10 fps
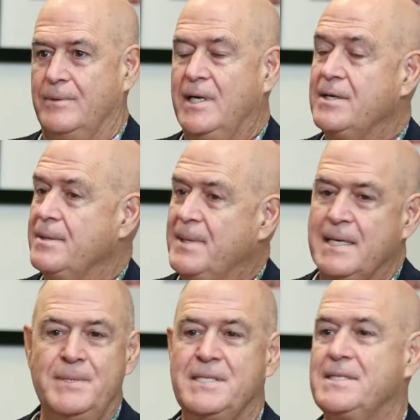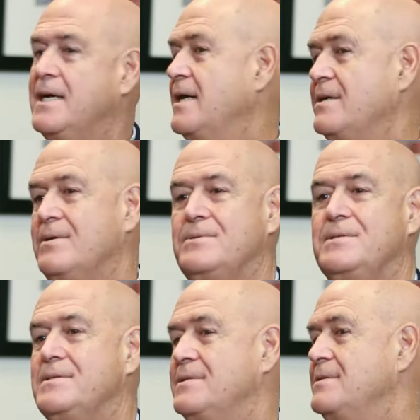well, you make
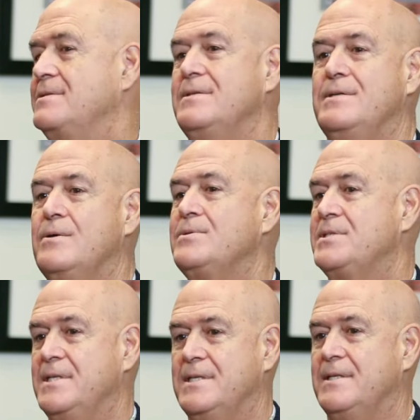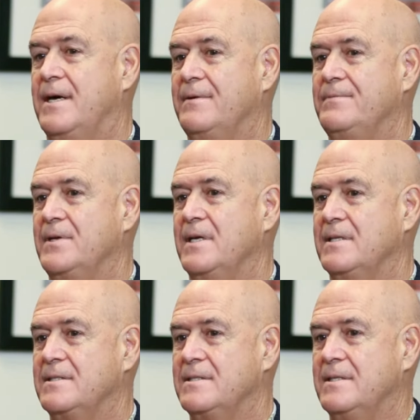misdiagnoses. You don't see a lot of
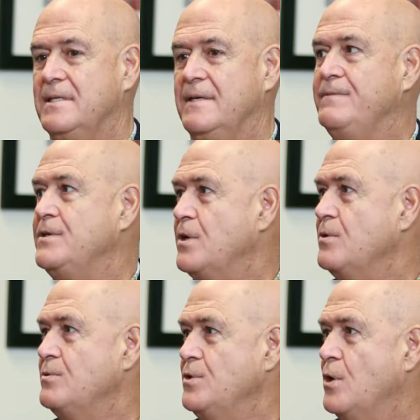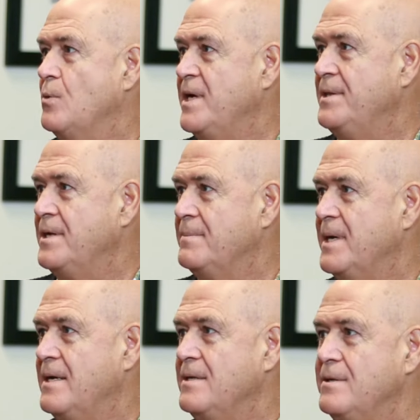things. If you don't know anything
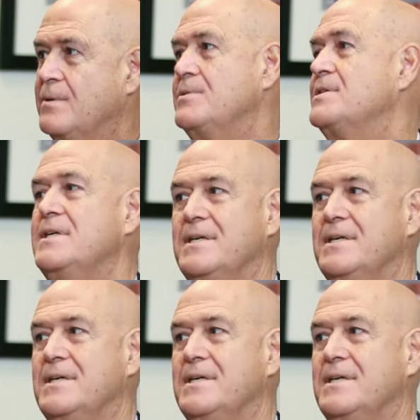about it, you don't see